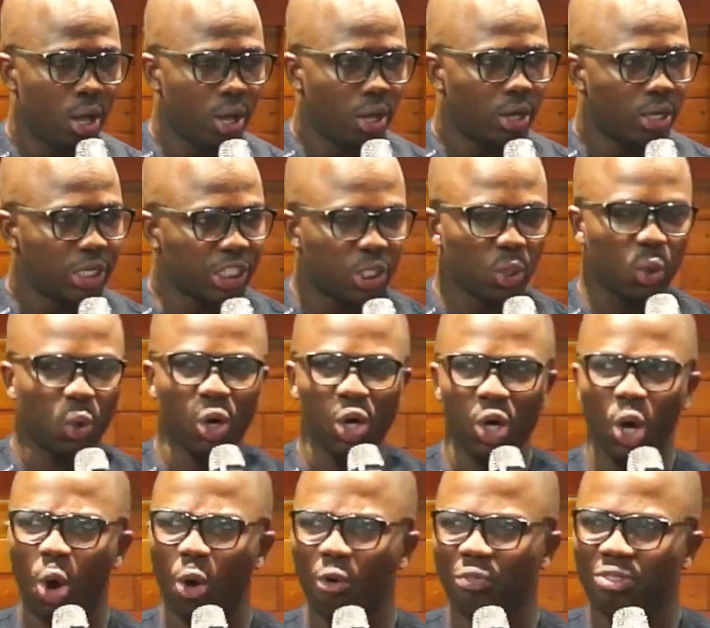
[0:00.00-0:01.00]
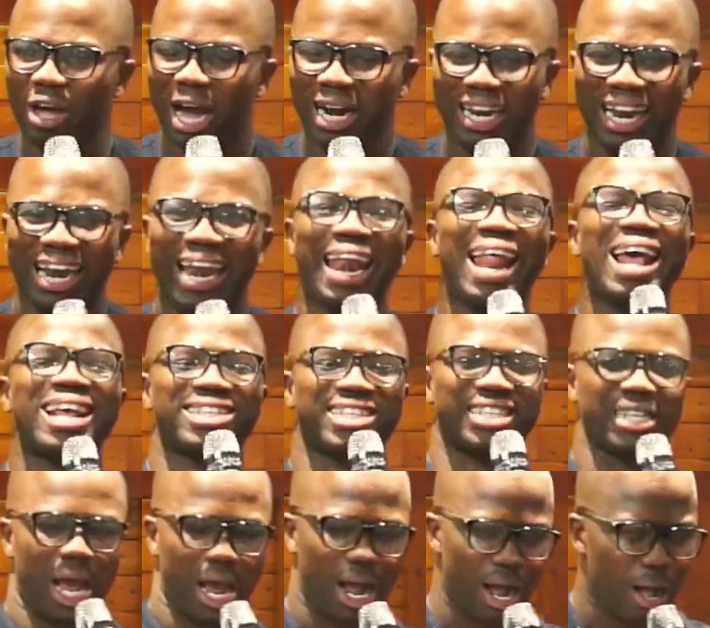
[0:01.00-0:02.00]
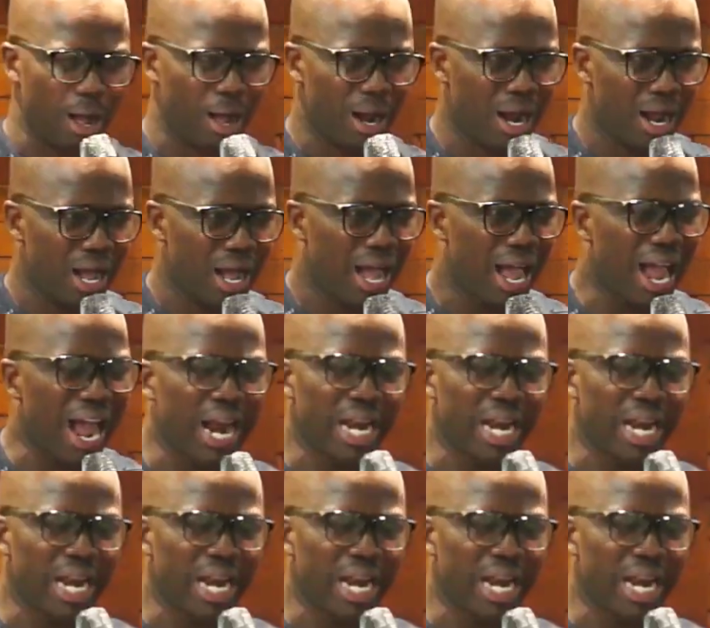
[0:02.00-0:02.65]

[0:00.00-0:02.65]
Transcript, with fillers: you know that lesser and